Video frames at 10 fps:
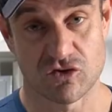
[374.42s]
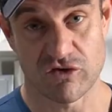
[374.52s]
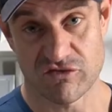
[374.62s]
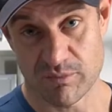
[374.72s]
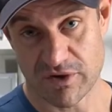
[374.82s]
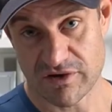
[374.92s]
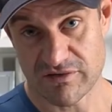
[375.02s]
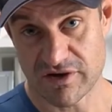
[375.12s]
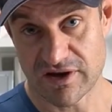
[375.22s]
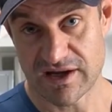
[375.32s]
a lot of them
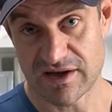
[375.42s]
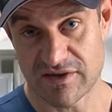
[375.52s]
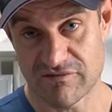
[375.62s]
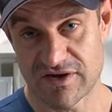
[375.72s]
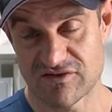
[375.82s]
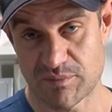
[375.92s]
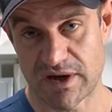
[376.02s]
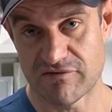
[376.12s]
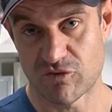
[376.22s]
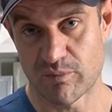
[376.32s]
are getting their visa
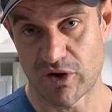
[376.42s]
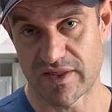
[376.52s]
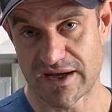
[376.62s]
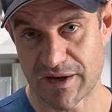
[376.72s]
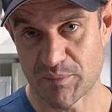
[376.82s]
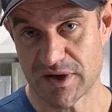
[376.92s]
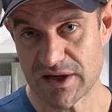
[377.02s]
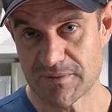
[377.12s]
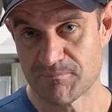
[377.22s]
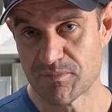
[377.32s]
paid for by their
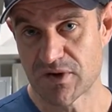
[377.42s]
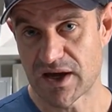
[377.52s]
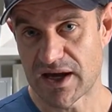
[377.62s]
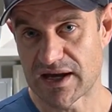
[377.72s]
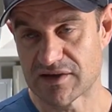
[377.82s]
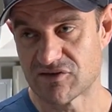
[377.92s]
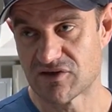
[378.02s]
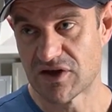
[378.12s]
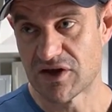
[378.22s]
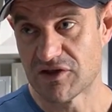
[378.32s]
company.
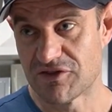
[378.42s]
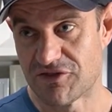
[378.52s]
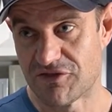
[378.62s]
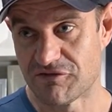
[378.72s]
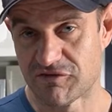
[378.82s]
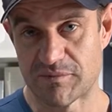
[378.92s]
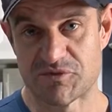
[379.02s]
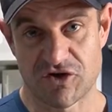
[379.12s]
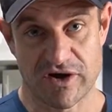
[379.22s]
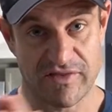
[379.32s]
And the
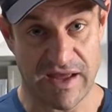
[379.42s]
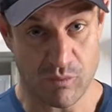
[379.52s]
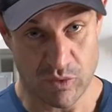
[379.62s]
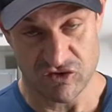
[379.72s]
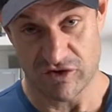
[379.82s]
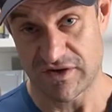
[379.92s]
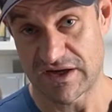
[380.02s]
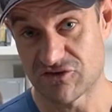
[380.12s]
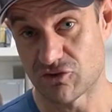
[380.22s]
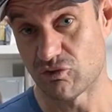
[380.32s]
flip side of that, which I
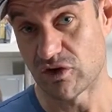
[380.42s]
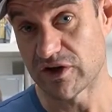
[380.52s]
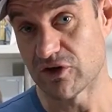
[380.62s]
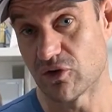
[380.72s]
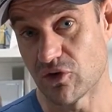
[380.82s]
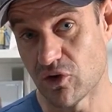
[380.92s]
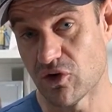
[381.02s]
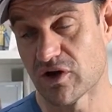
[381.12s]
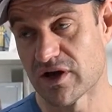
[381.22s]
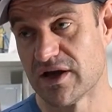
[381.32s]
think is a really good
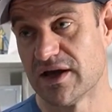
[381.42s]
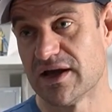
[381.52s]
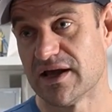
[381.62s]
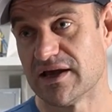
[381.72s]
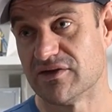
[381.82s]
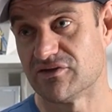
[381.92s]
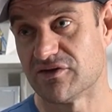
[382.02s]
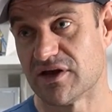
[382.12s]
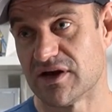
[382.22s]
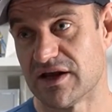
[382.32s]
hook,
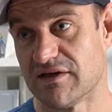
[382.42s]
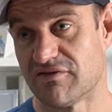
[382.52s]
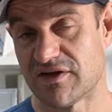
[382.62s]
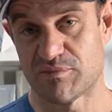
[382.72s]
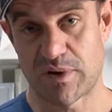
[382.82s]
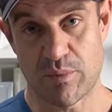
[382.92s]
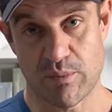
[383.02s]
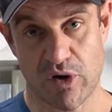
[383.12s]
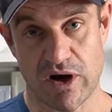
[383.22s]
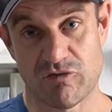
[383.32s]
is that if these
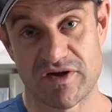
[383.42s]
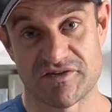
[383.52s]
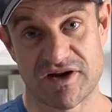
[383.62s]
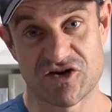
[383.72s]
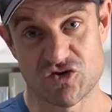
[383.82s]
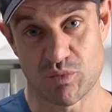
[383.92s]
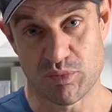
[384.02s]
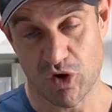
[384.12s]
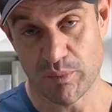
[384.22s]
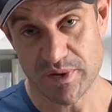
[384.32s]
people buy a residential
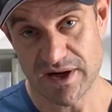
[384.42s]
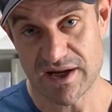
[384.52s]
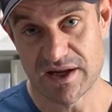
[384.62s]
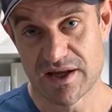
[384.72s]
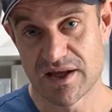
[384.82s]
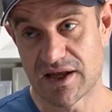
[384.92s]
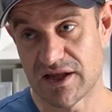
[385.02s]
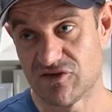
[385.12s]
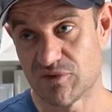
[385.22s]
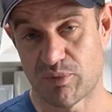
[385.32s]
property
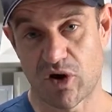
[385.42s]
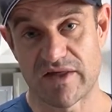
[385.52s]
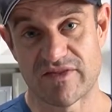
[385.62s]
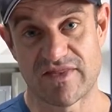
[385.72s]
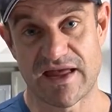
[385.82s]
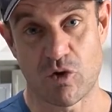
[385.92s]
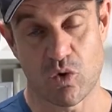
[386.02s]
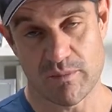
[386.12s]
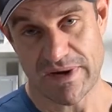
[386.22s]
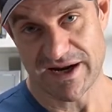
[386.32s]
in Dubai, then they
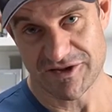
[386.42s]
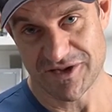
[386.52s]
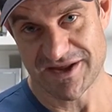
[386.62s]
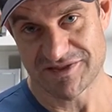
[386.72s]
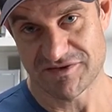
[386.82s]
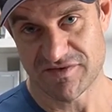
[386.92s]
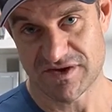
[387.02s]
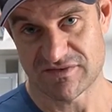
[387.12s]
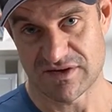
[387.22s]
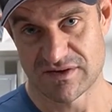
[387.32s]
automatically get the
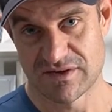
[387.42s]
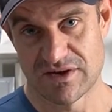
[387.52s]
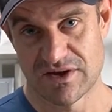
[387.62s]
visa.